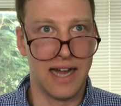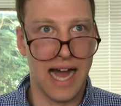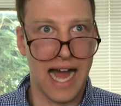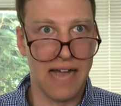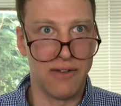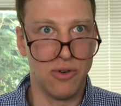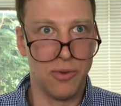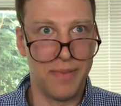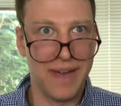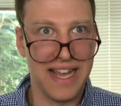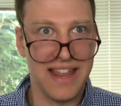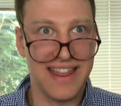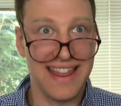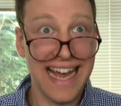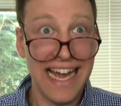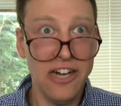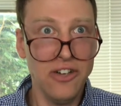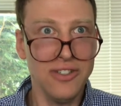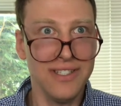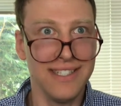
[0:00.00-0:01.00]
I will pay
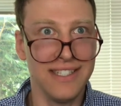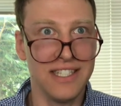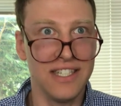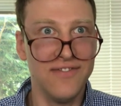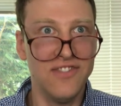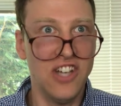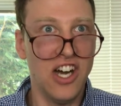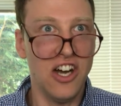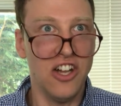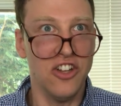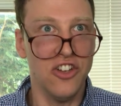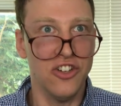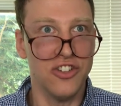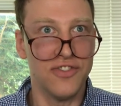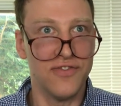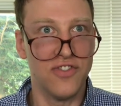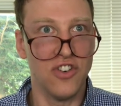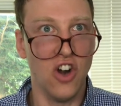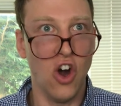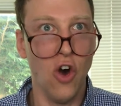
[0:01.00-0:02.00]
thousands of dollars
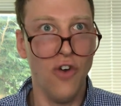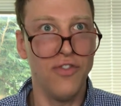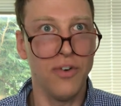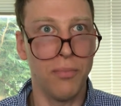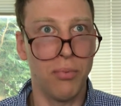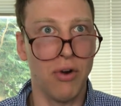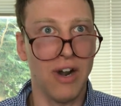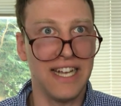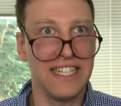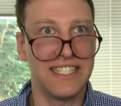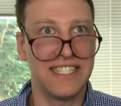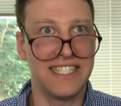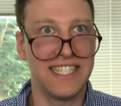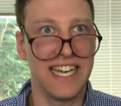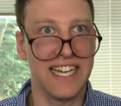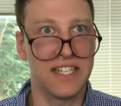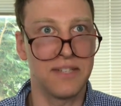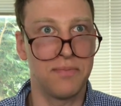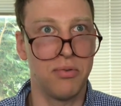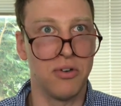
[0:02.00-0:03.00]
for overpriced
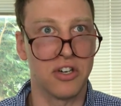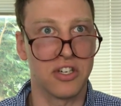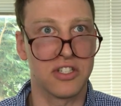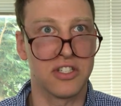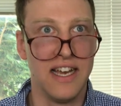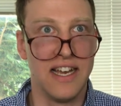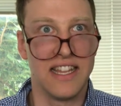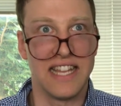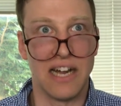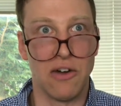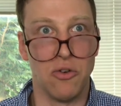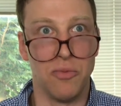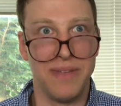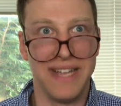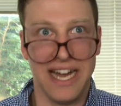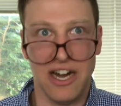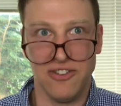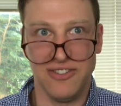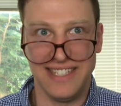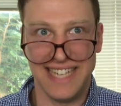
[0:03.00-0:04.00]
textbooks that will be
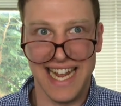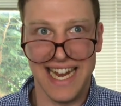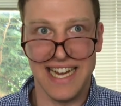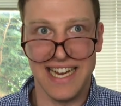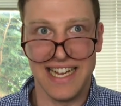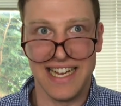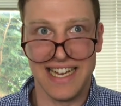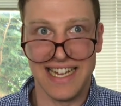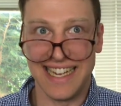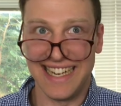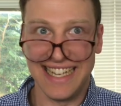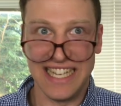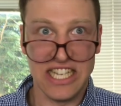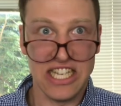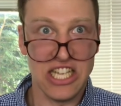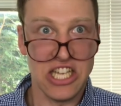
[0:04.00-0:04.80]
outdated in a